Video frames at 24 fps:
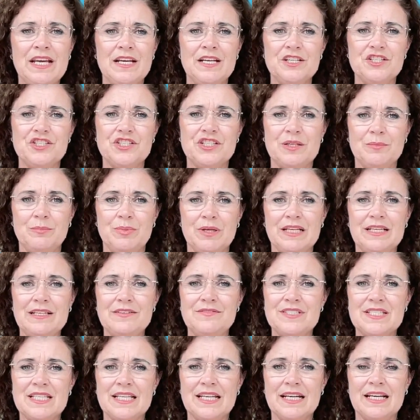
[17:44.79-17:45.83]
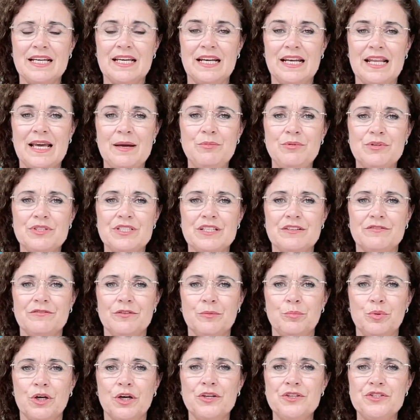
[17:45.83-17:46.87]
She believes that a collaborative
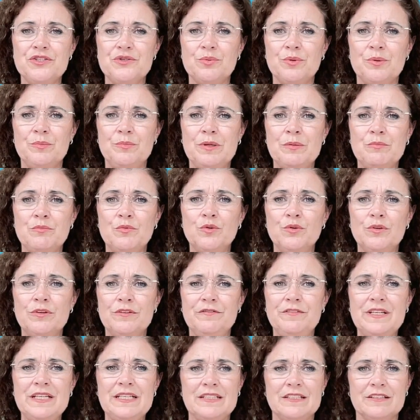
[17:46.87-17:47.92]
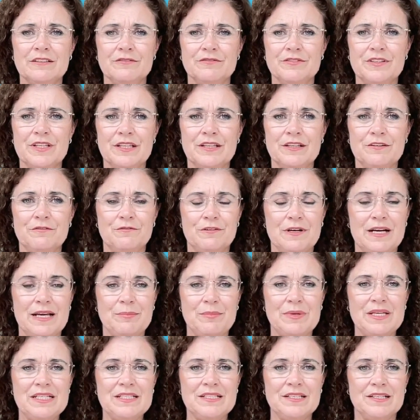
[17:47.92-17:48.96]
approach would be more effective than the
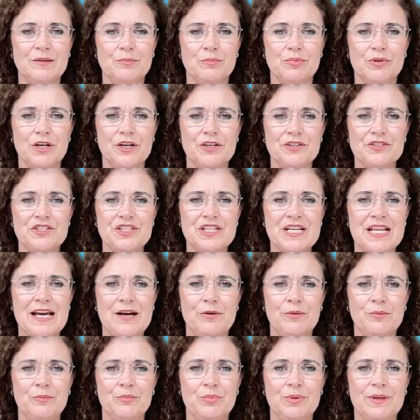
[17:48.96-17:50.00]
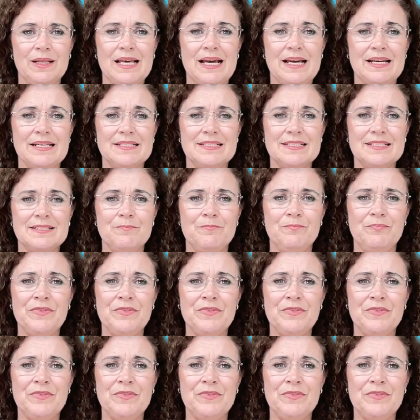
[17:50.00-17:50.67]
fragmented approach now in place.